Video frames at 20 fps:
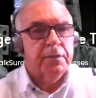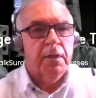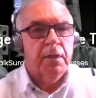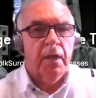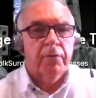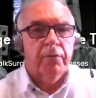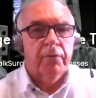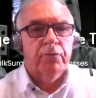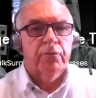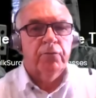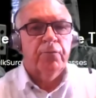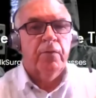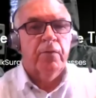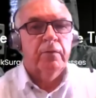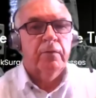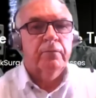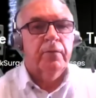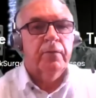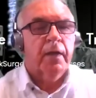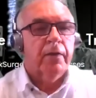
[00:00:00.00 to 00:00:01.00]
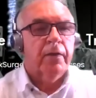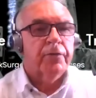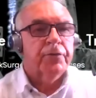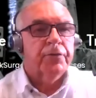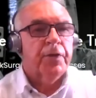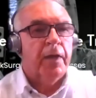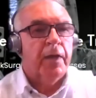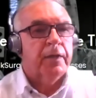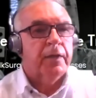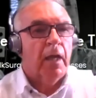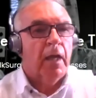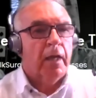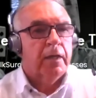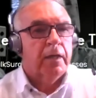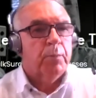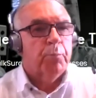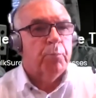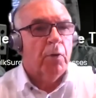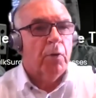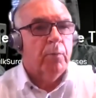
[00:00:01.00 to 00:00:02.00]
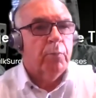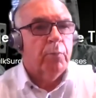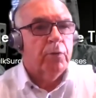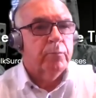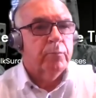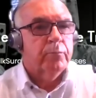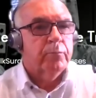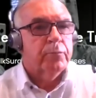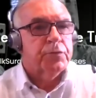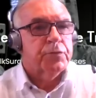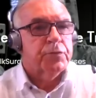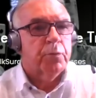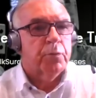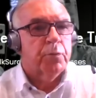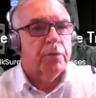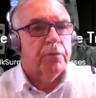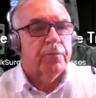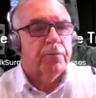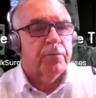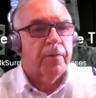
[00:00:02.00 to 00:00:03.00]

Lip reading: Have you found that any problems with